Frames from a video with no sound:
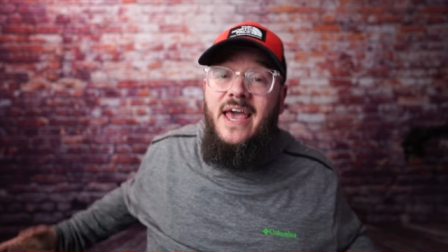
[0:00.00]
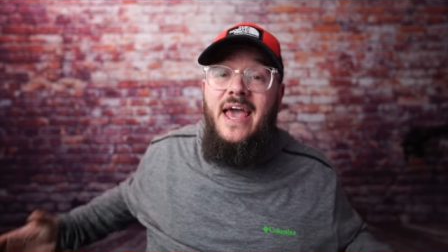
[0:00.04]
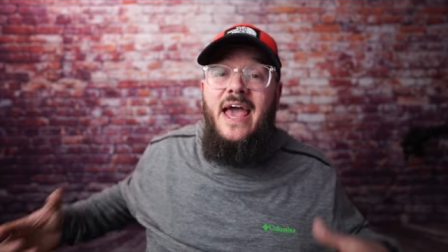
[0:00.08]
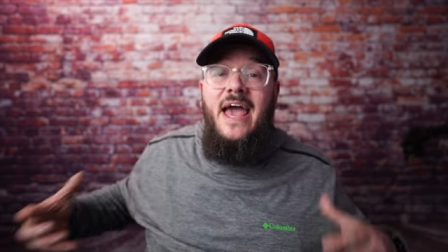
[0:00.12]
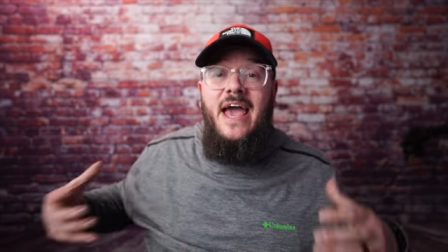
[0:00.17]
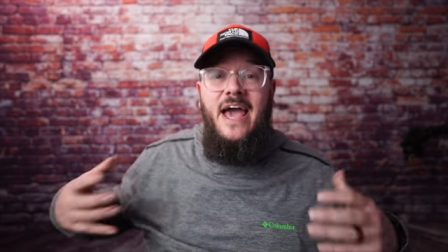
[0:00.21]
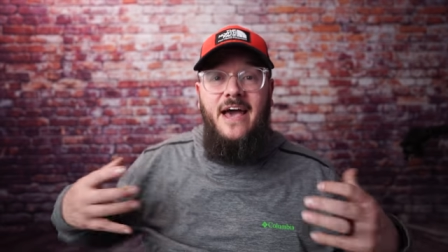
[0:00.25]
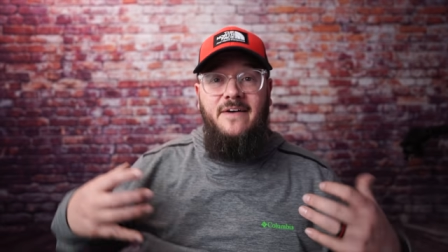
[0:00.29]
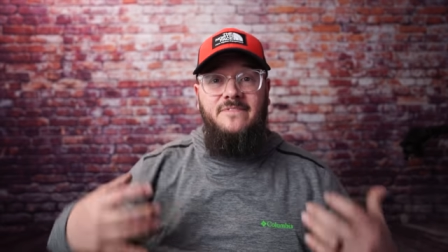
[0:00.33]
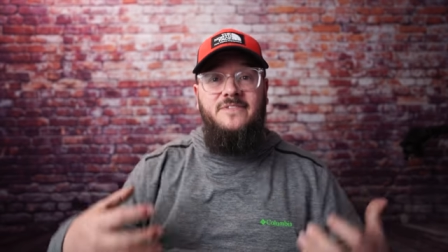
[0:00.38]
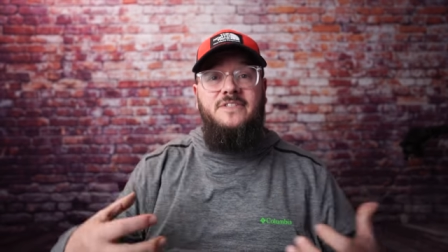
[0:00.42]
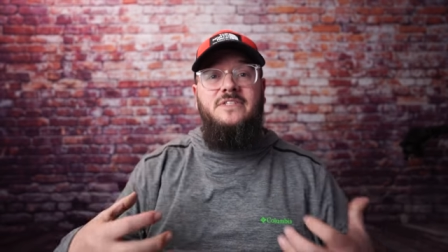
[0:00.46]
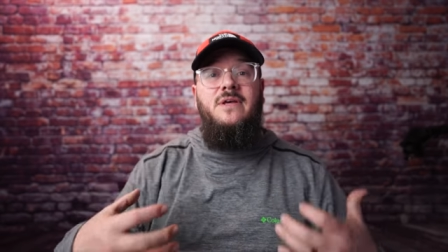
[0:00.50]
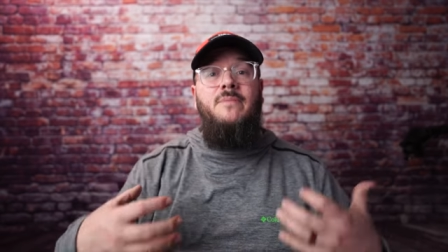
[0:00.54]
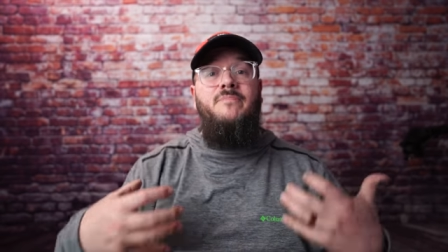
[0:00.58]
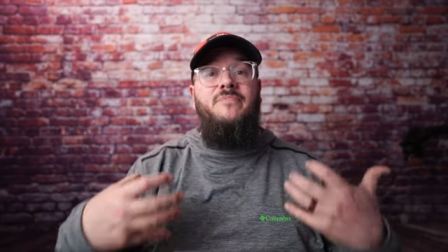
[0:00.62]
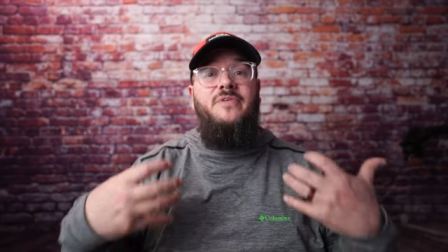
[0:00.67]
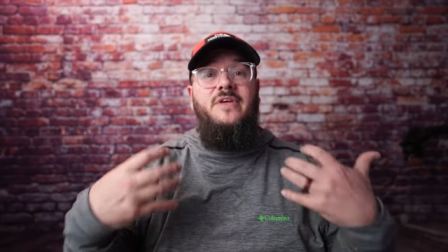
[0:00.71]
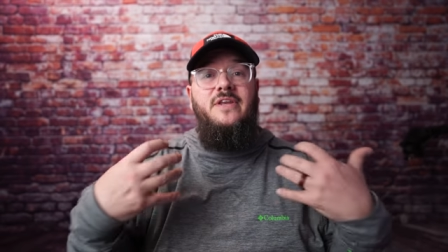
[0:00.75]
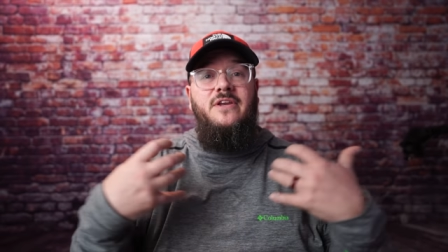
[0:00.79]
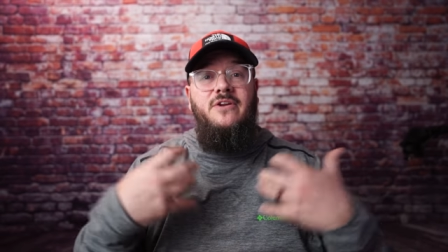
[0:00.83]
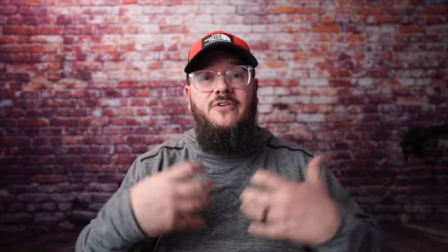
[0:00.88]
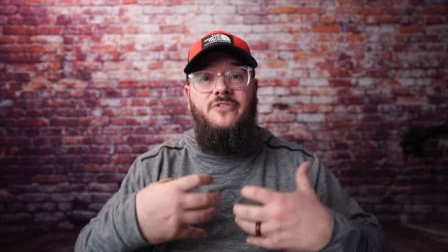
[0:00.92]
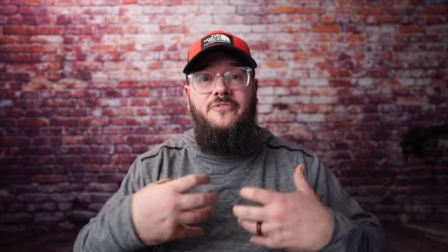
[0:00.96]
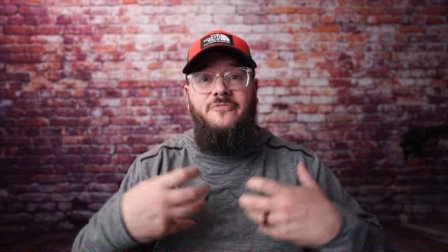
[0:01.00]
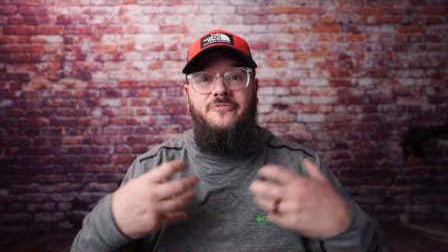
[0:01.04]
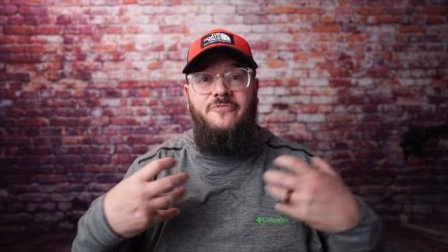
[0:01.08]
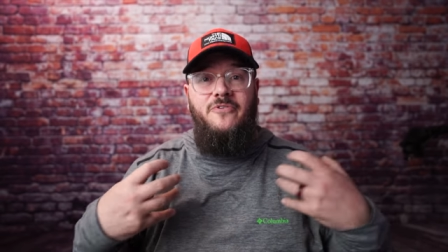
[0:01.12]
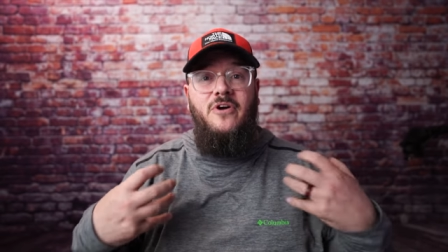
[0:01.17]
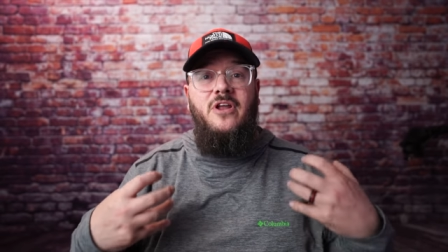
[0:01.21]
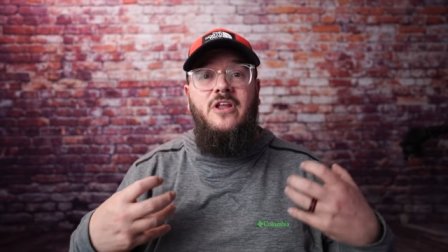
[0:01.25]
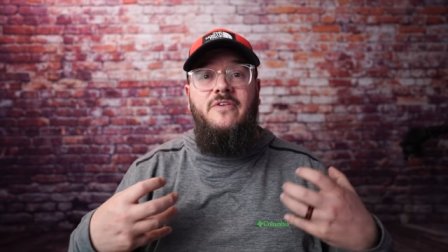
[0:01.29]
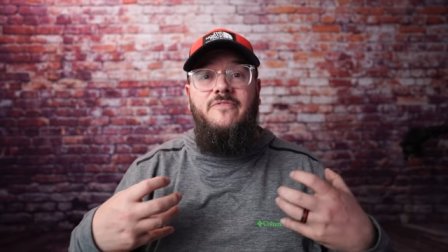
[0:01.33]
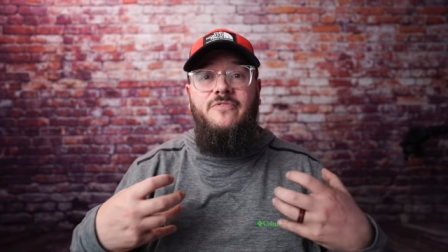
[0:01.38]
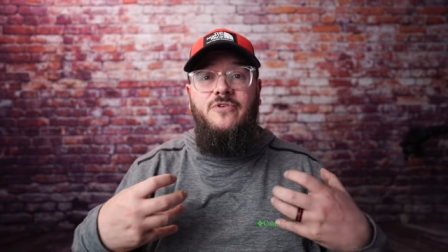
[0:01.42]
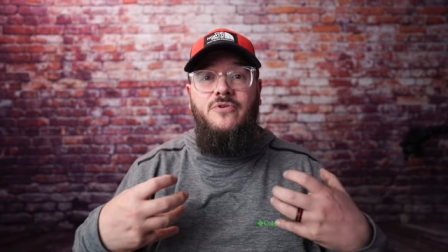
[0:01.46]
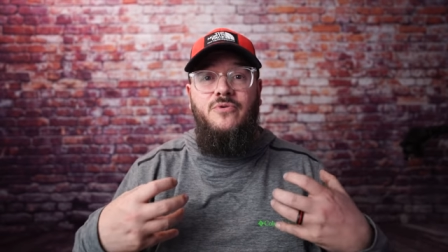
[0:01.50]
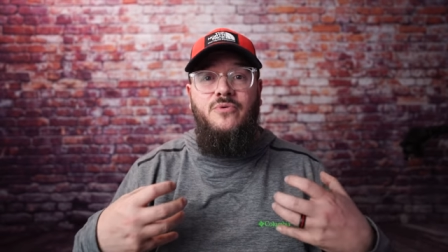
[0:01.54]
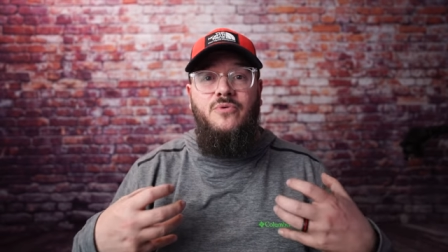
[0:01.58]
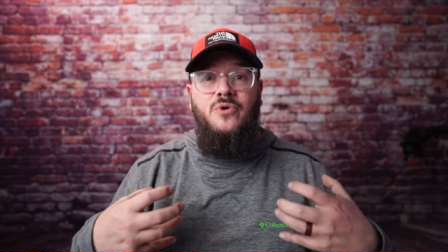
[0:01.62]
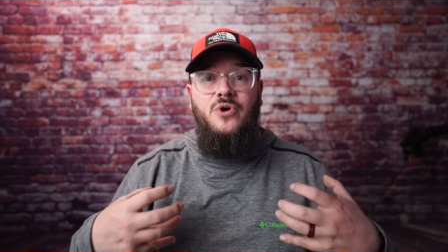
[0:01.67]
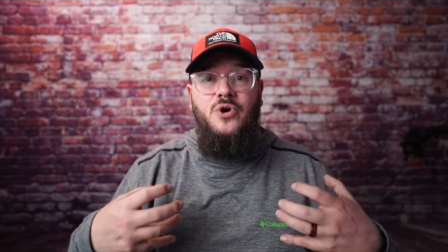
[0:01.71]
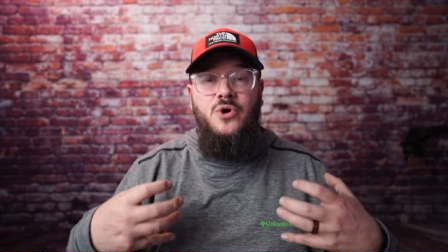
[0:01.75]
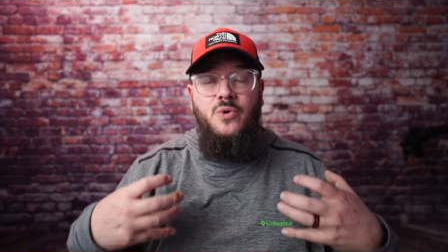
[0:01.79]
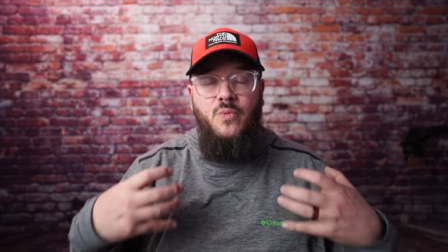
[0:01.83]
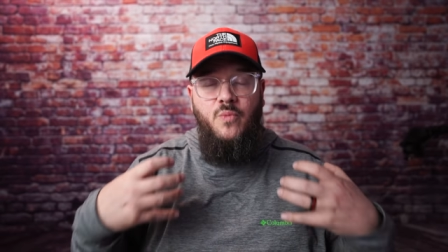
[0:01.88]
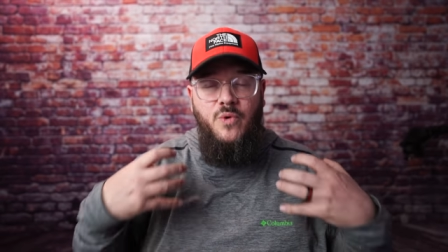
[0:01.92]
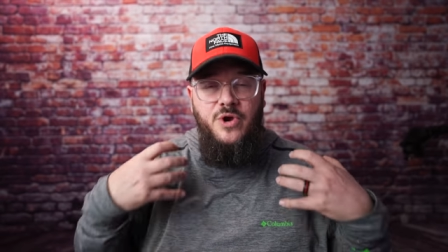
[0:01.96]
have something near the front of you
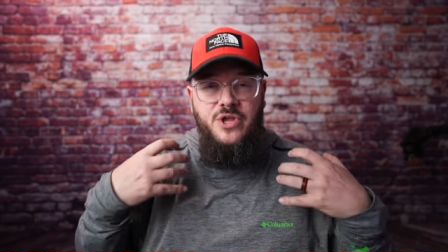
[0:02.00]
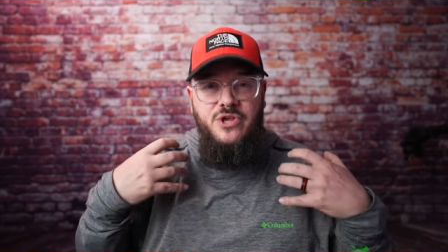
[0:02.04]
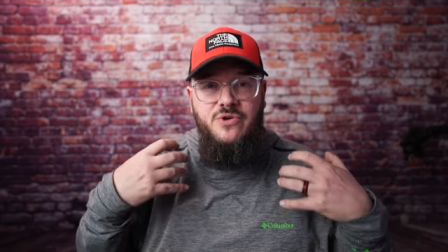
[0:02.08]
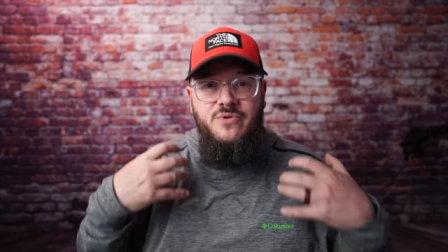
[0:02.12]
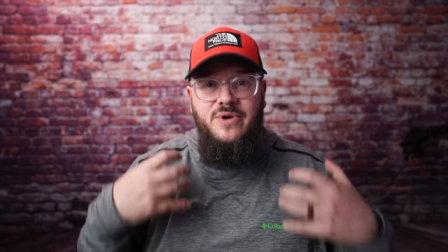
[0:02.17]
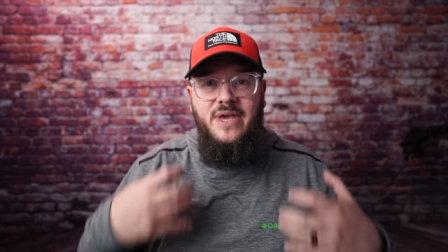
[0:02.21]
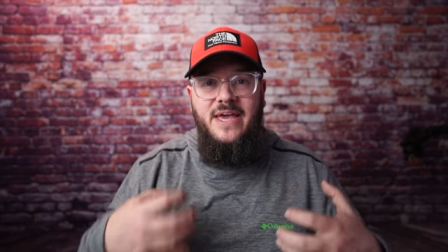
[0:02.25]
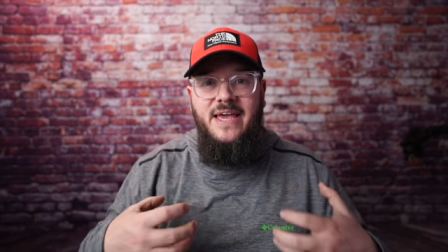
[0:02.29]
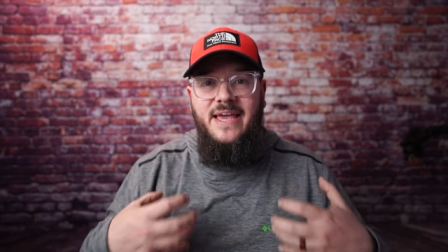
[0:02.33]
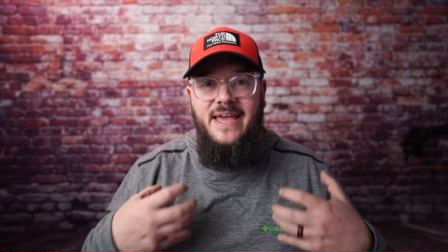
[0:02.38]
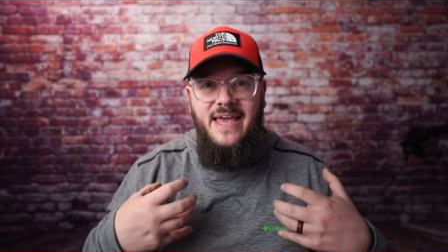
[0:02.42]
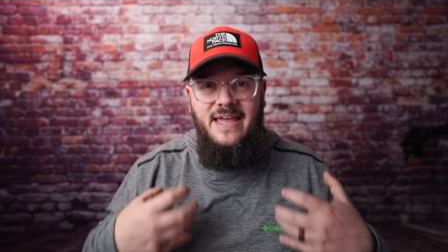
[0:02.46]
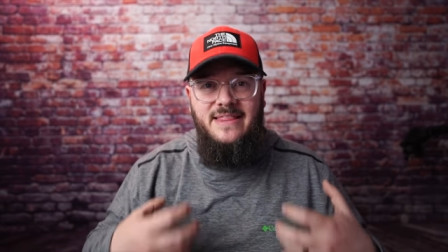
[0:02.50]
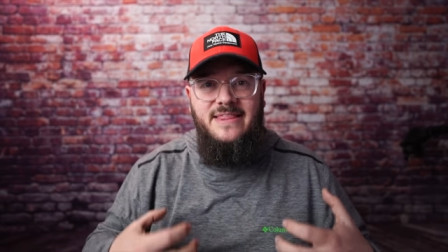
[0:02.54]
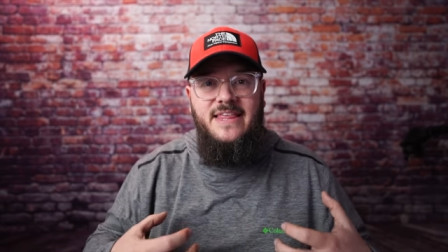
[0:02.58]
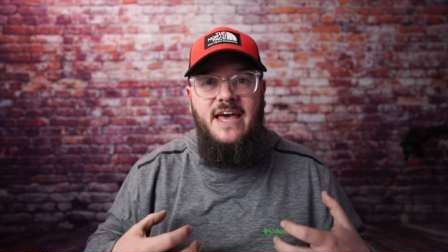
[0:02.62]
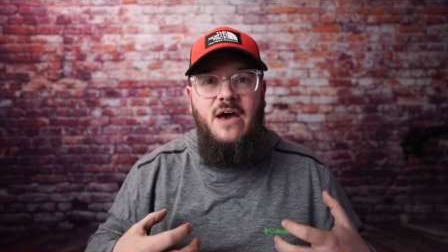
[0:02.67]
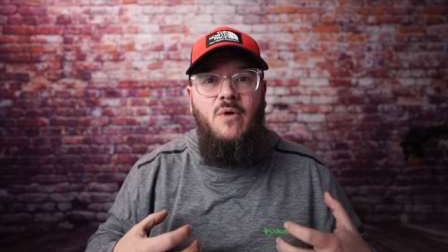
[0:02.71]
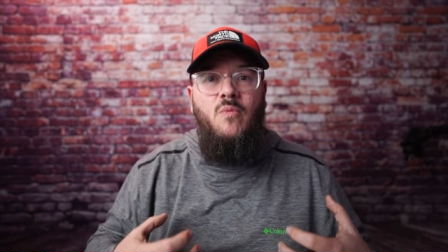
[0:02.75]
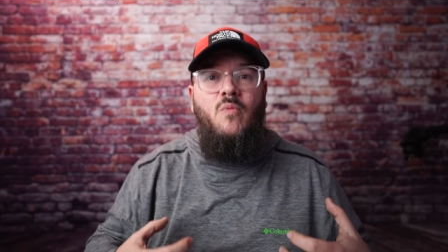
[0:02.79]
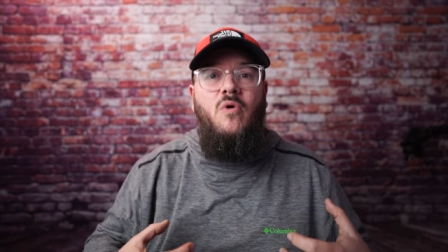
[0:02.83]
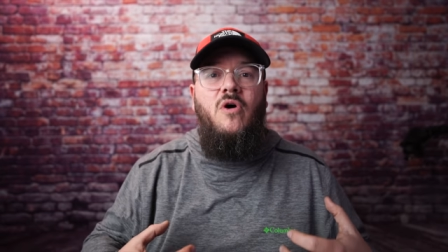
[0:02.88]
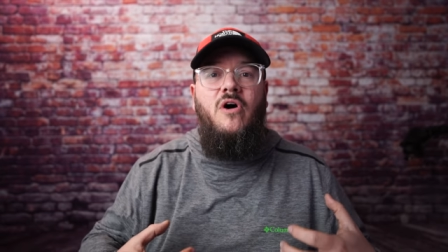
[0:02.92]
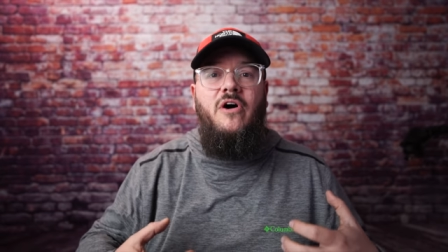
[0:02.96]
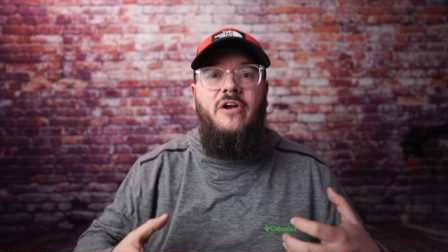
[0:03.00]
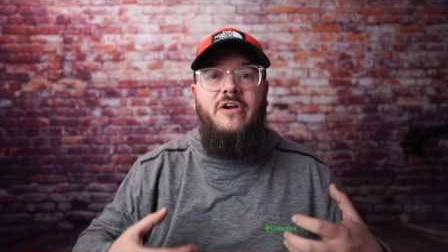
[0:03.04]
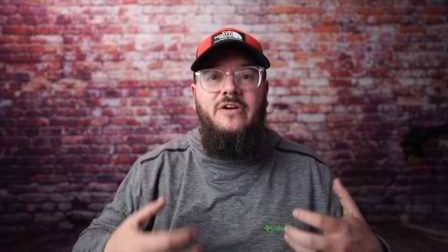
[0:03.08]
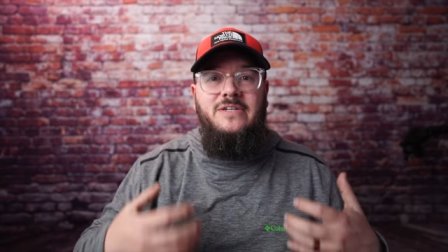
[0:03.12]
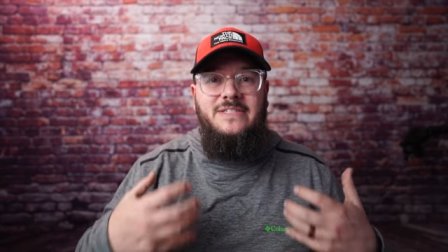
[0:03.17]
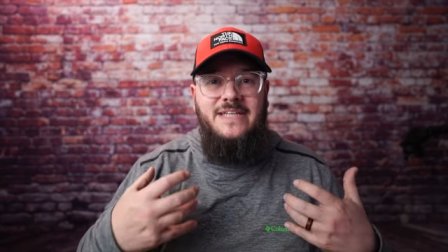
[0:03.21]
where you can get that water,